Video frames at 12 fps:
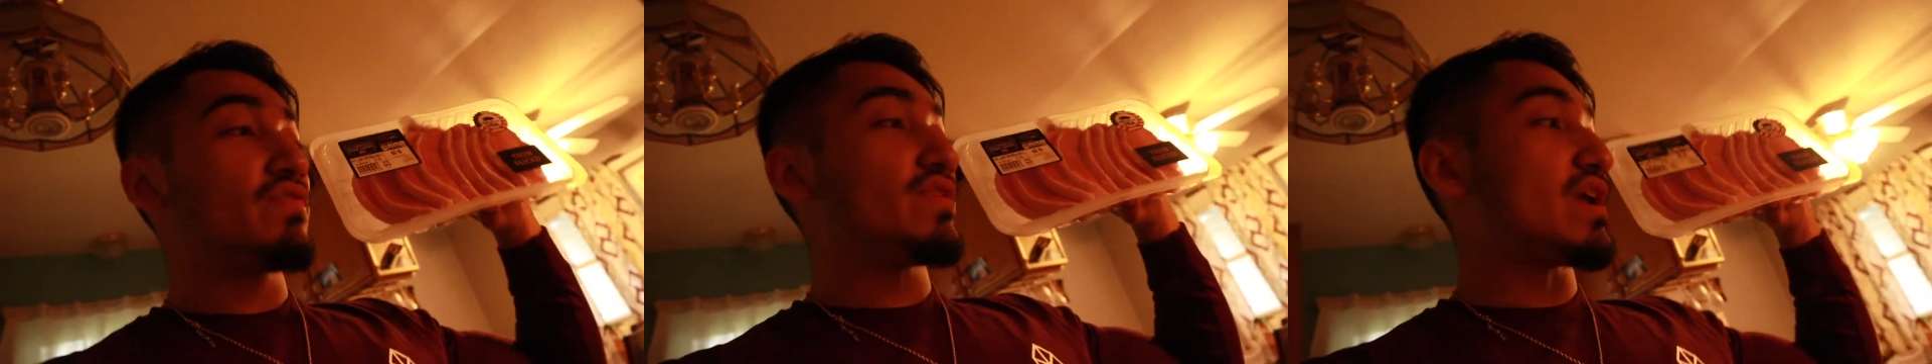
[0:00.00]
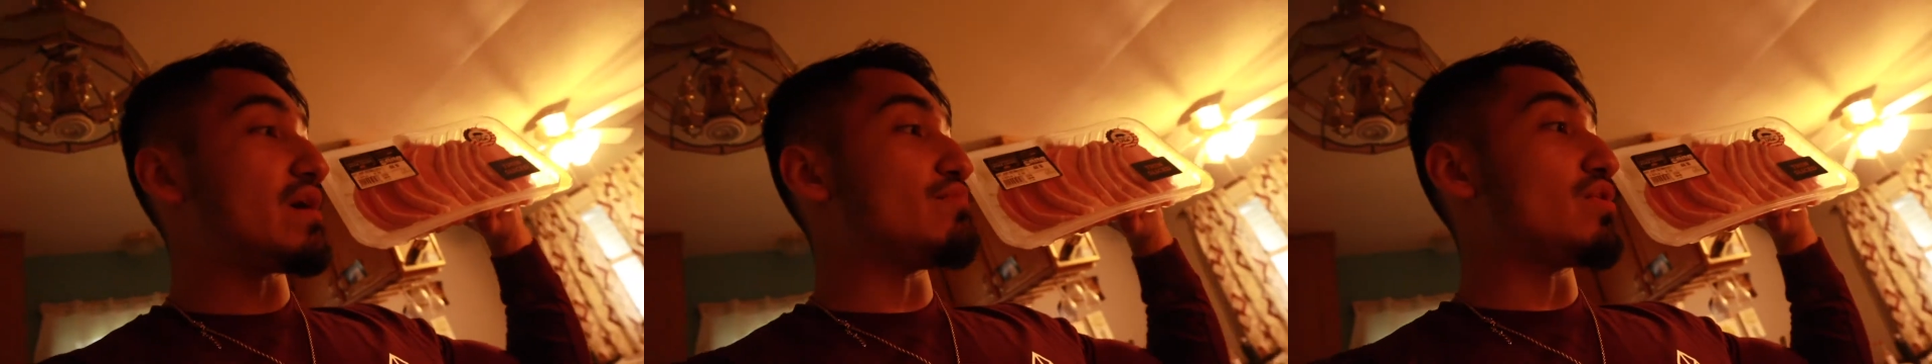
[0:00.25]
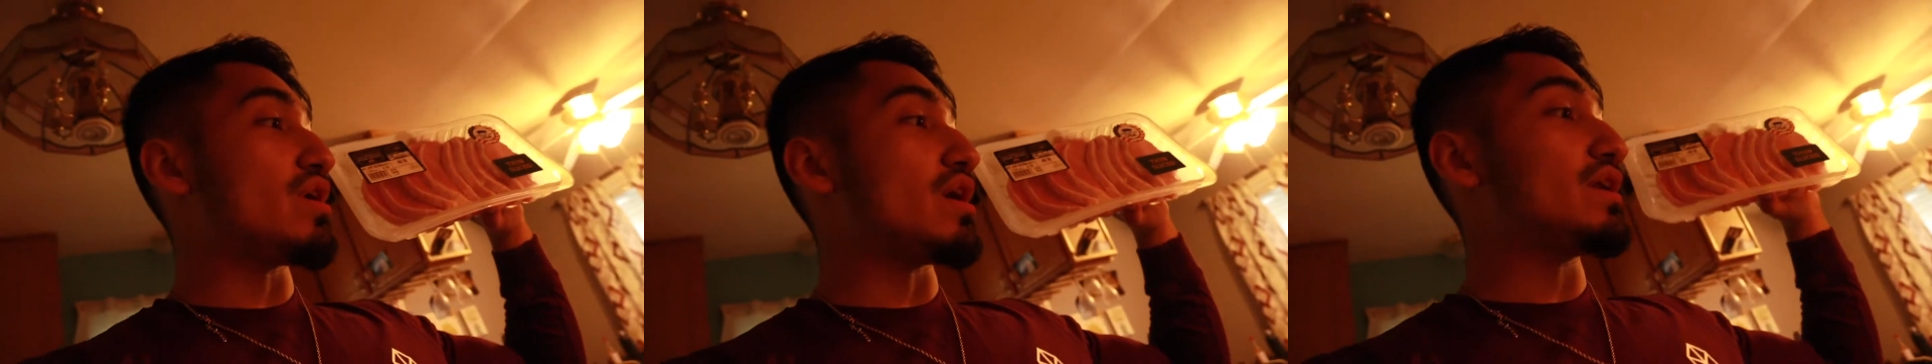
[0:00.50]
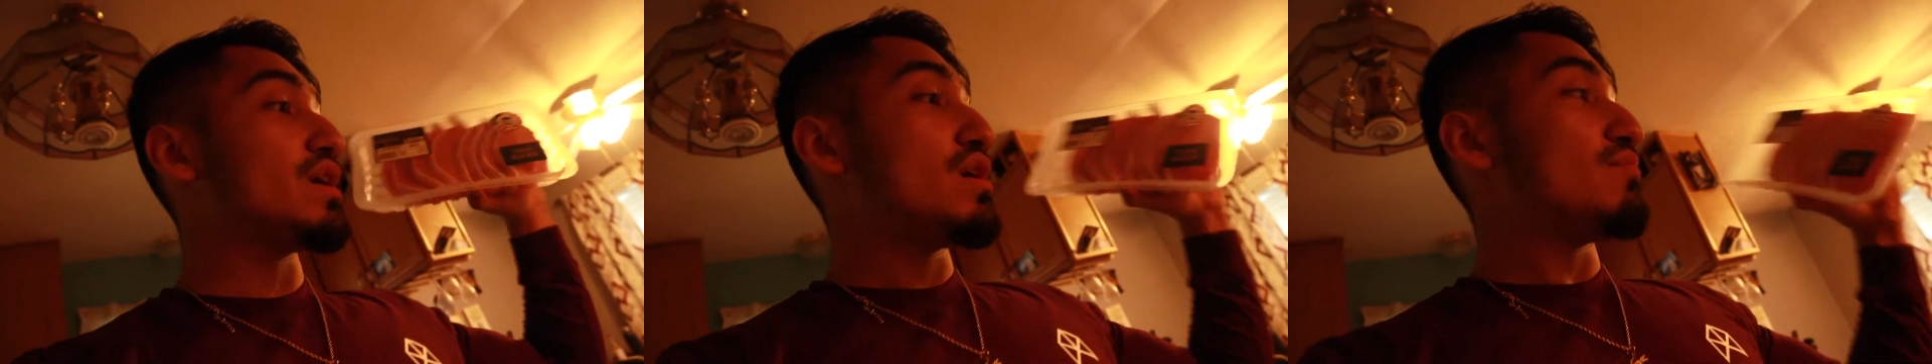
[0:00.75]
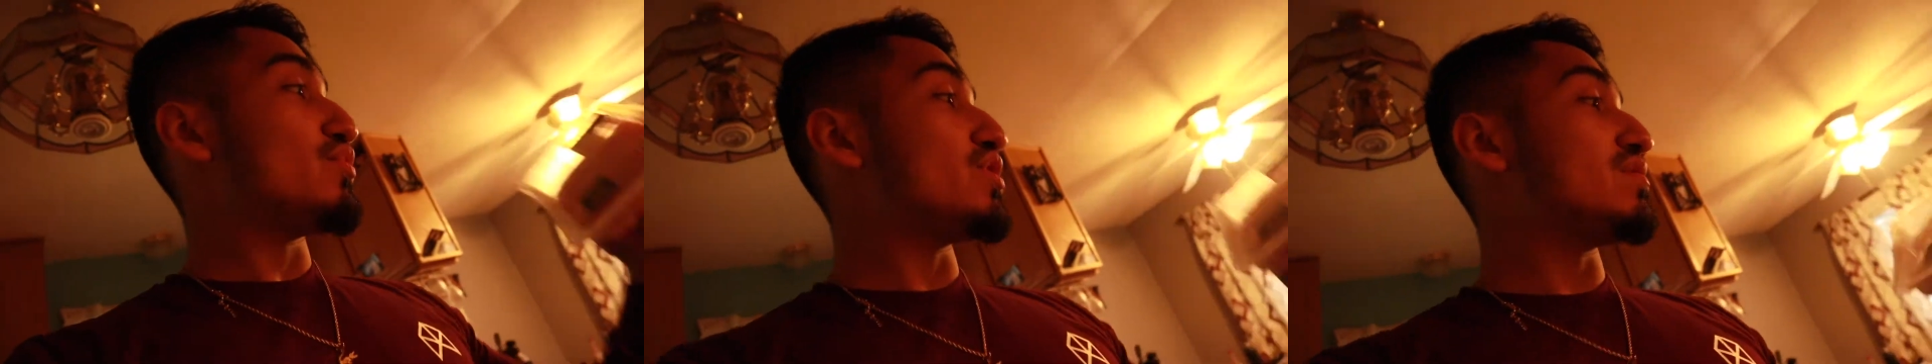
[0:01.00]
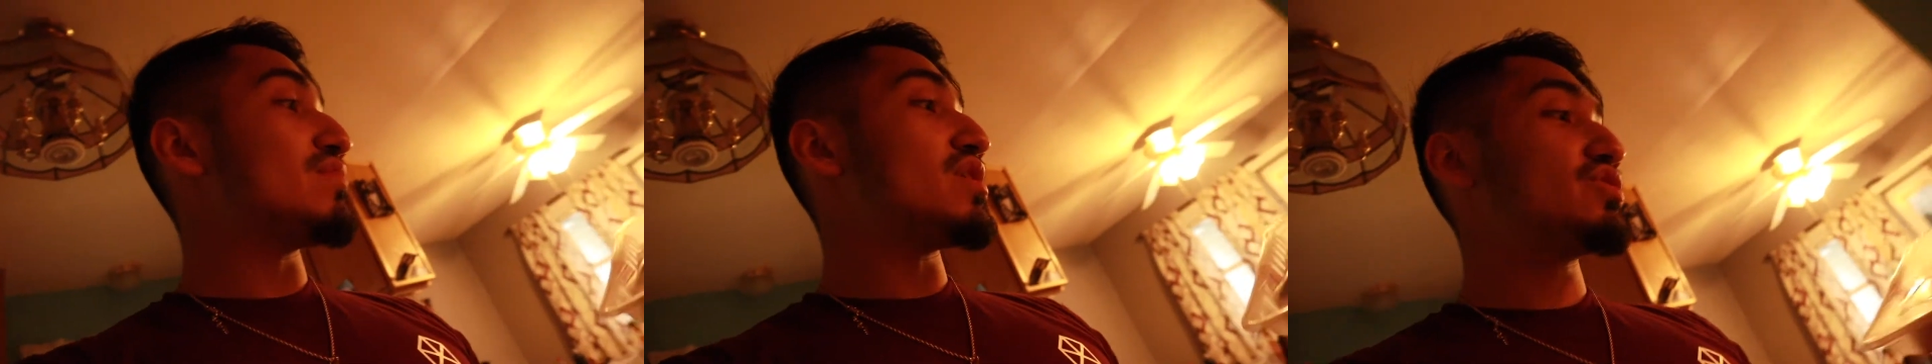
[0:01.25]
that I bought.
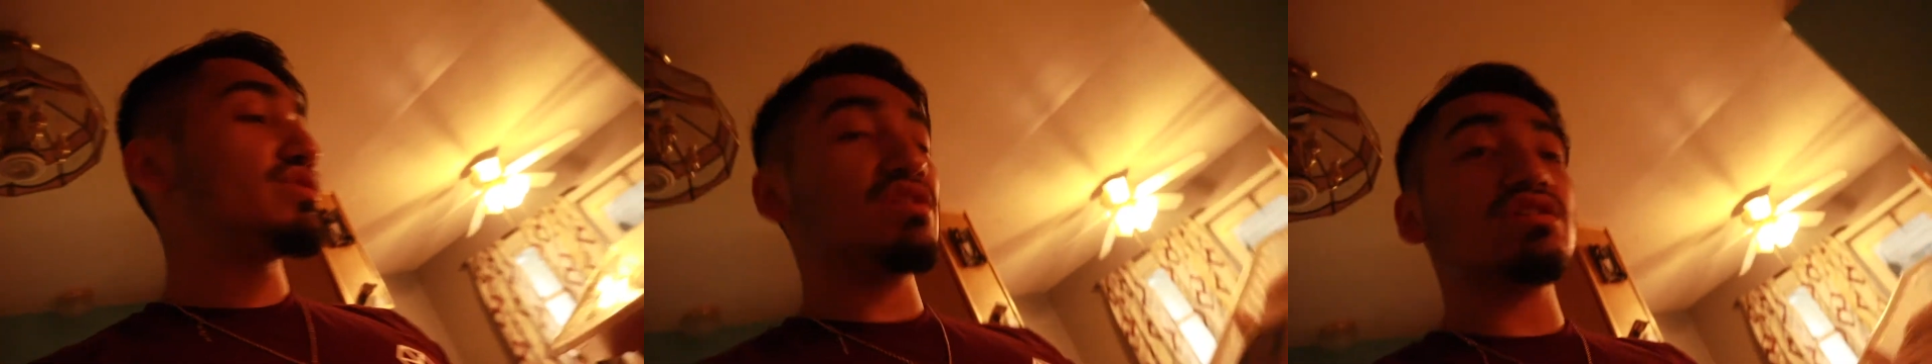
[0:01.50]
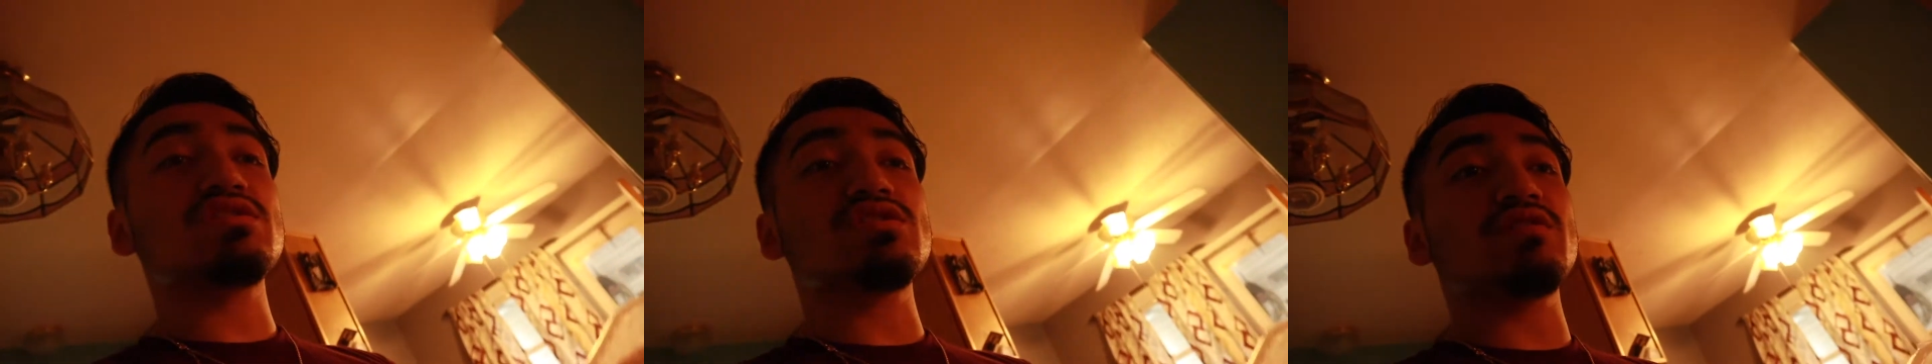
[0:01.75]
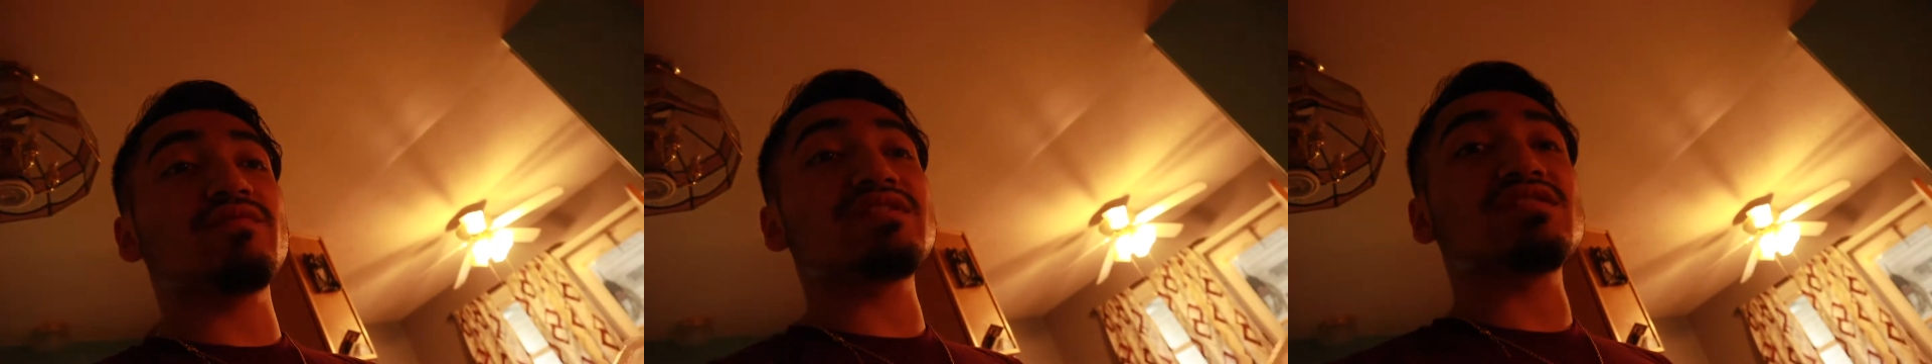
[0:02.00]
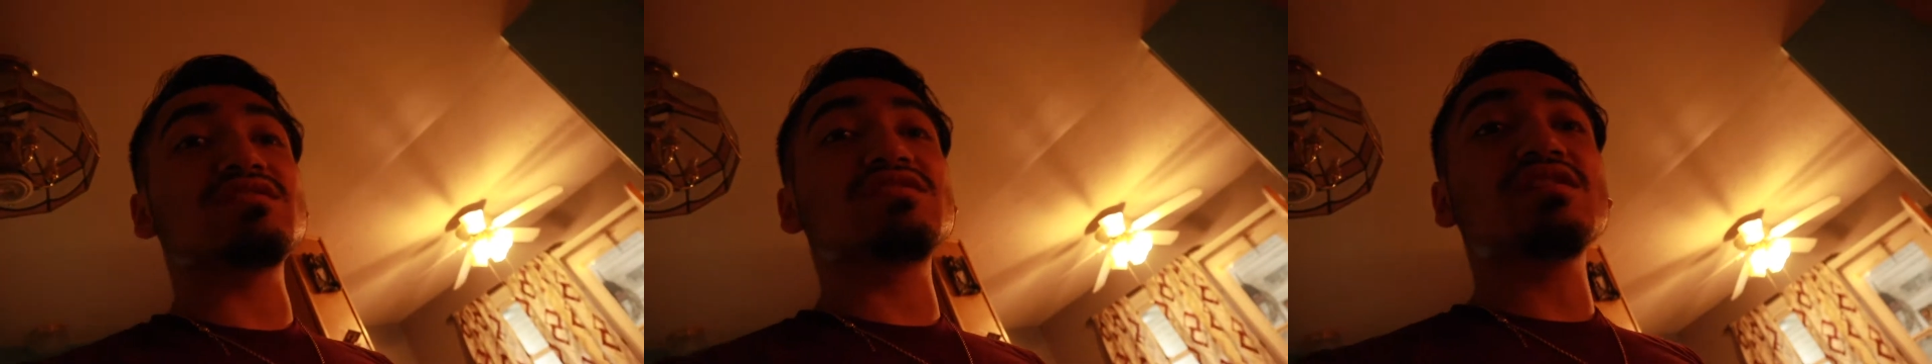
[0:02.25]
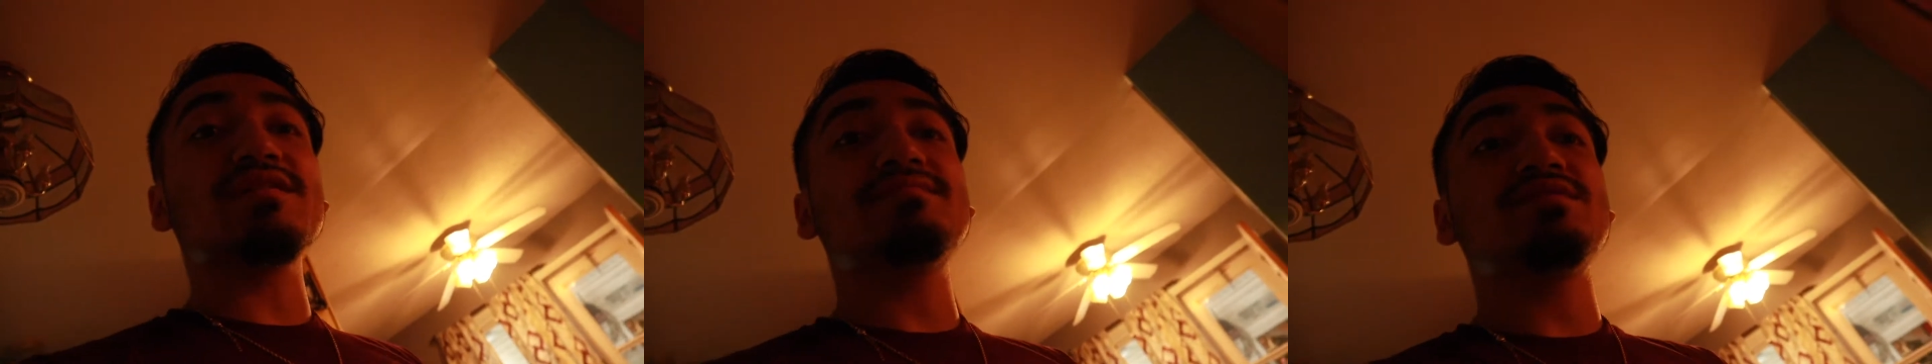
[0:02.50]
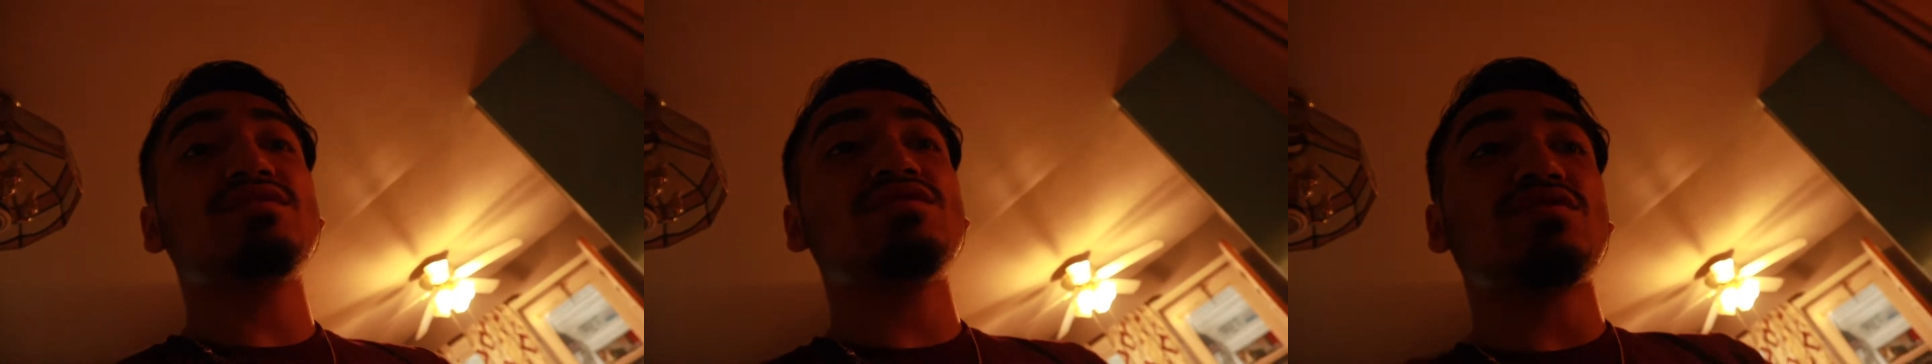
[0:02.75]
Pretty much these serve as a
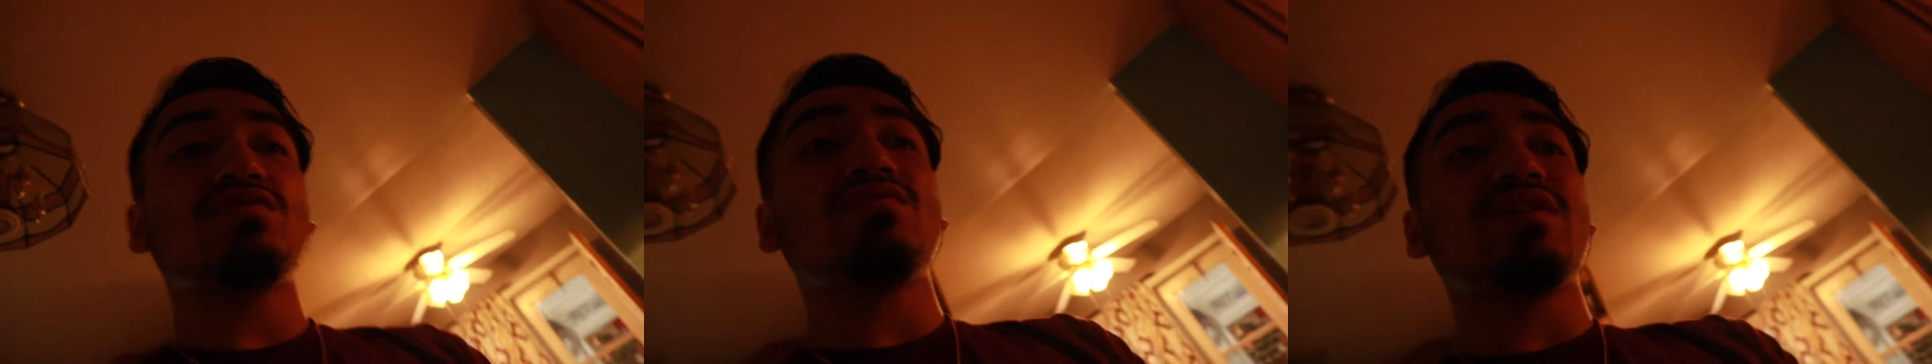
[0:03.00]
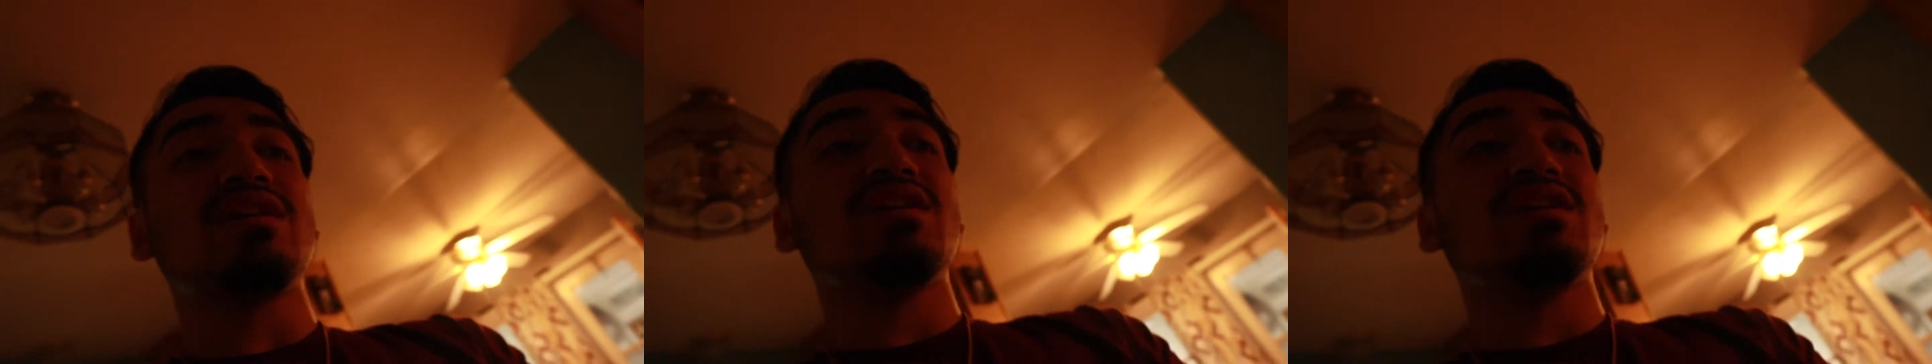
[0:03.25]
substitute in